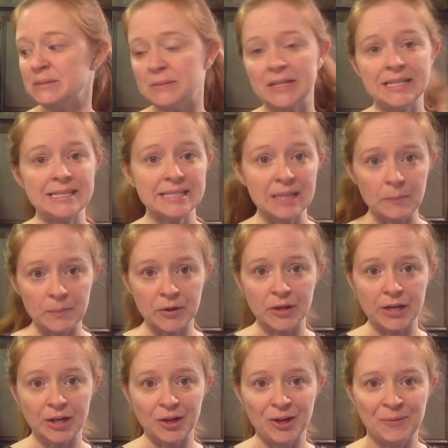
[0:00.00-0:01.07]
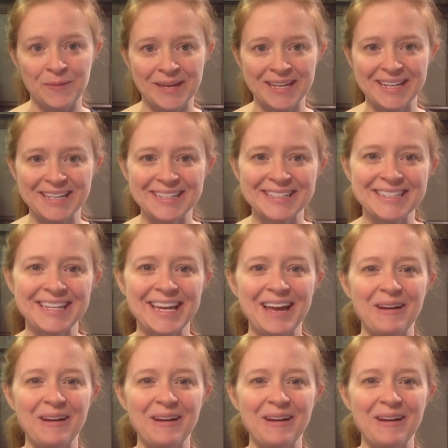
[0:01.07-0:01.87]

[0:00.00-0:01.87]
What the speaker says: I'm gonna eat supper here in a minute.